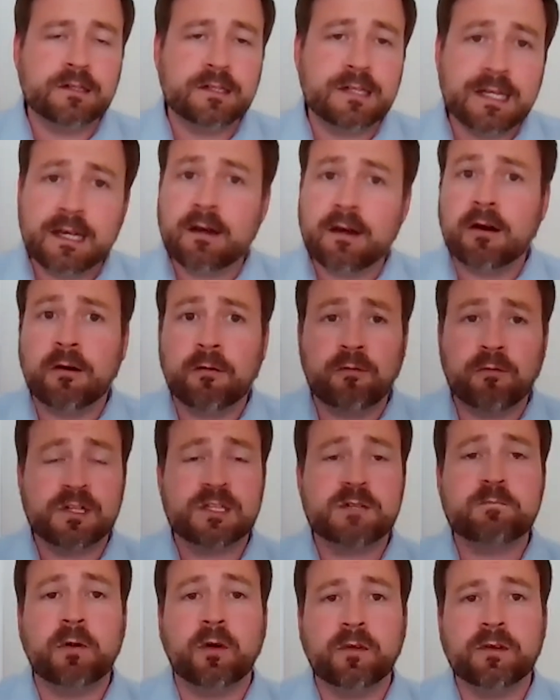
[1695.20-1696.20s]
DR
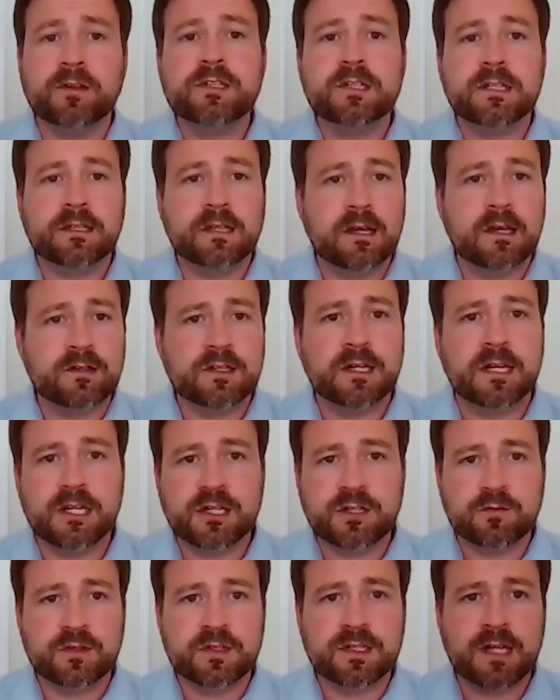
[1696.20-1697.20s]
response in those
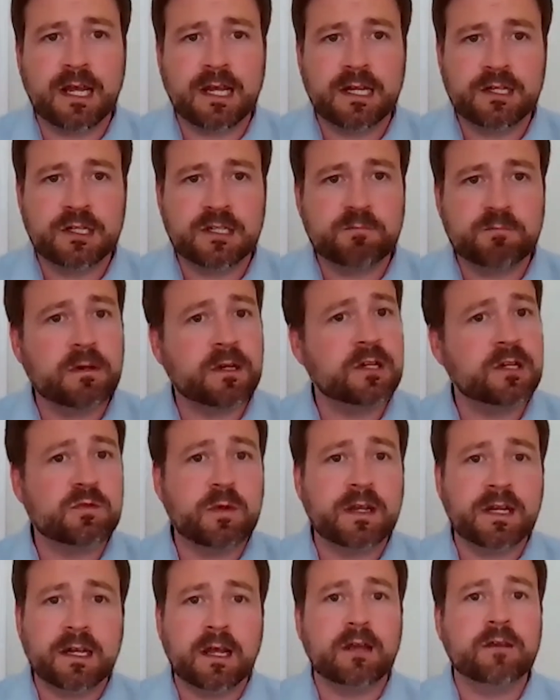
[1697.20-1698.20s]
initial stages,
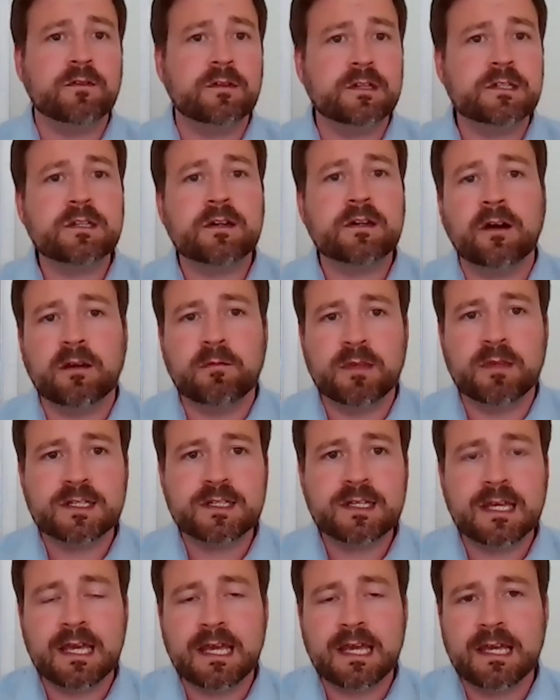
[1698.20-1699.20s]
because we know that time
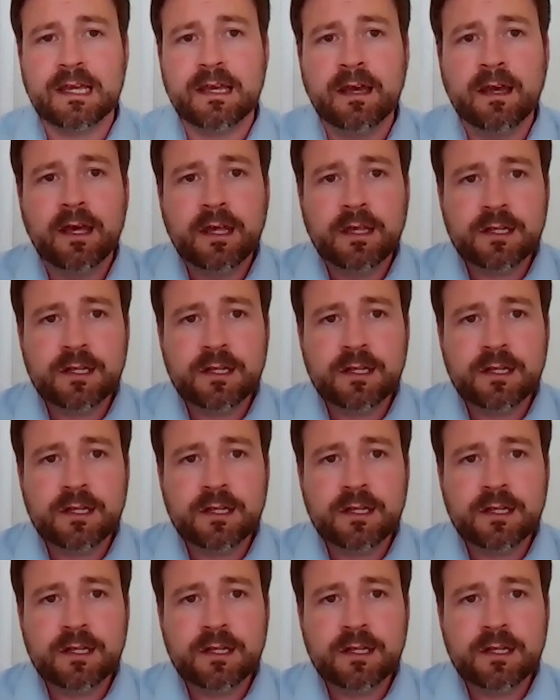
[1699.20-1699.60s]
is key.